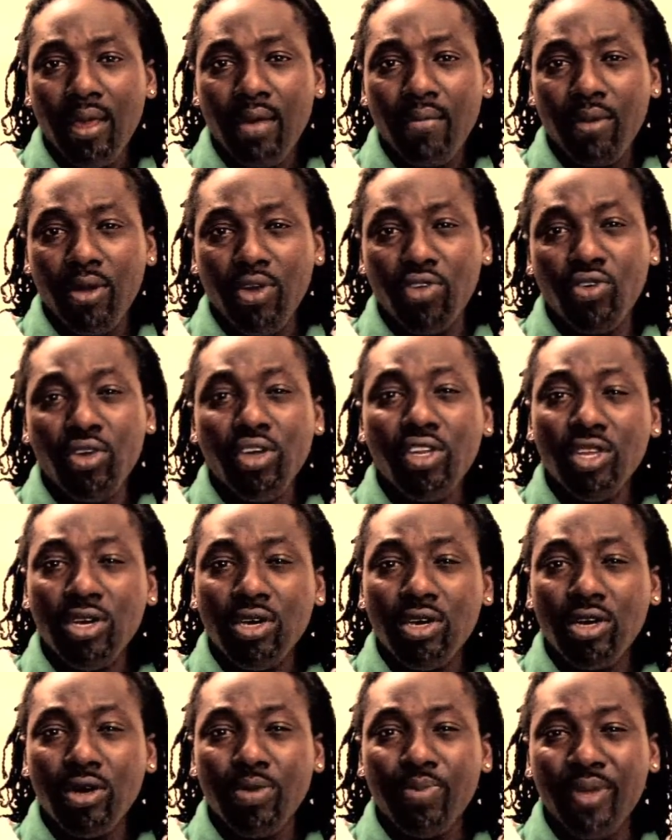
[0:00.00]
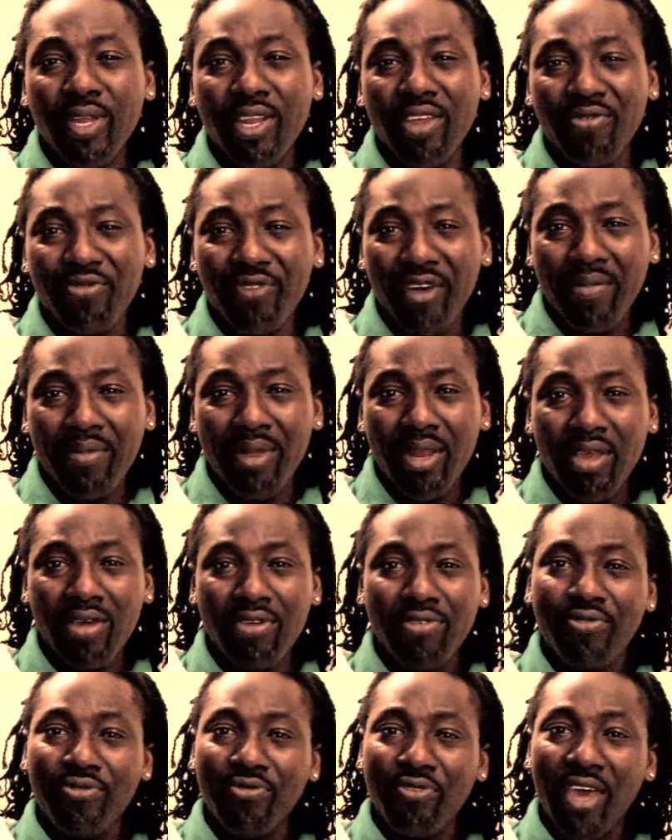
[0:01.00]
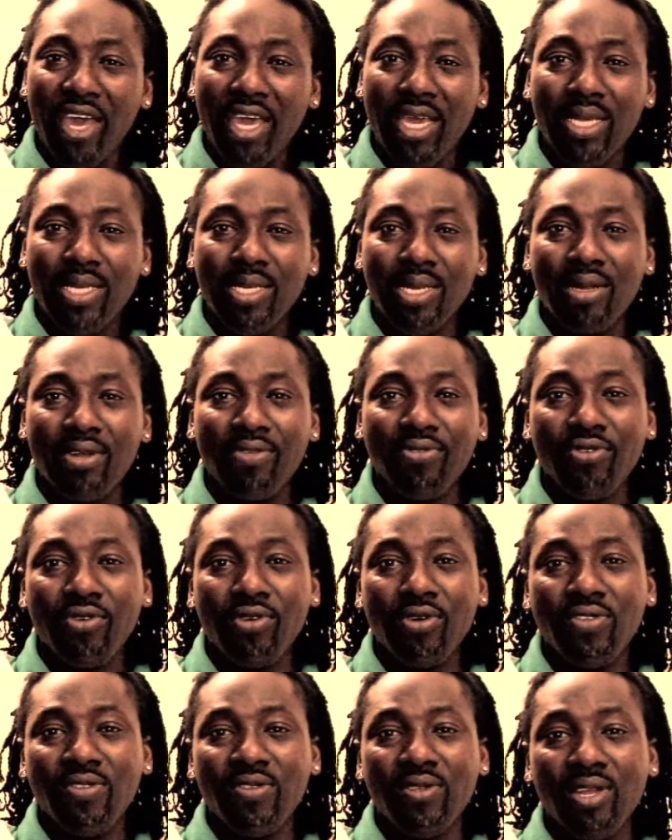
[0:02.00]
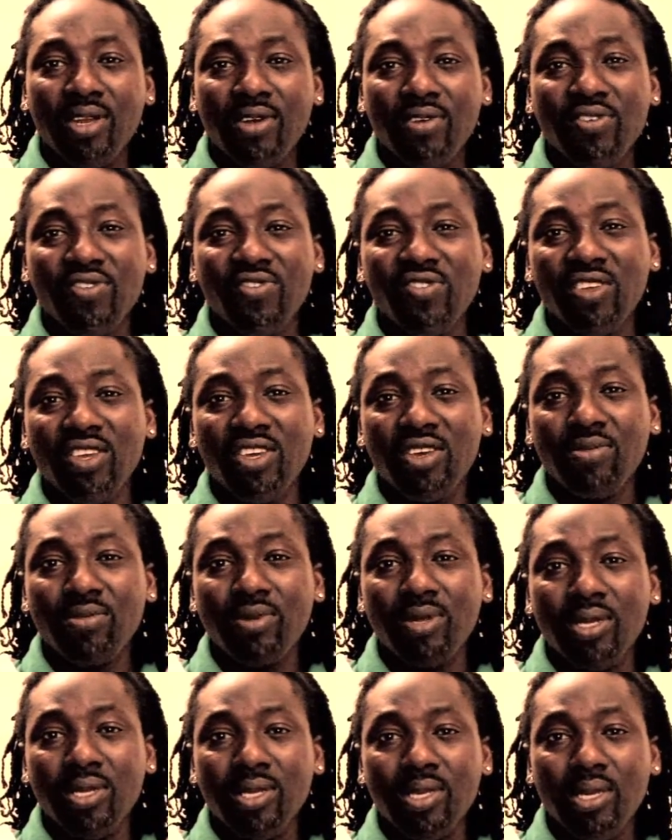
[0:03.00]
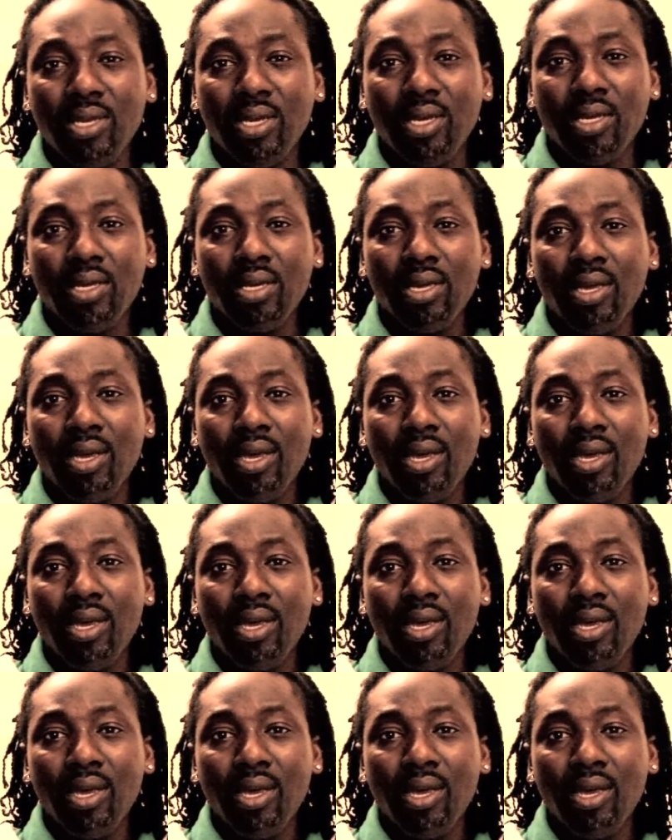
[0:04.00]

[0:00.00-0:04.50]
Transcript: But growing up in a family of faith, and of course in the Christian community,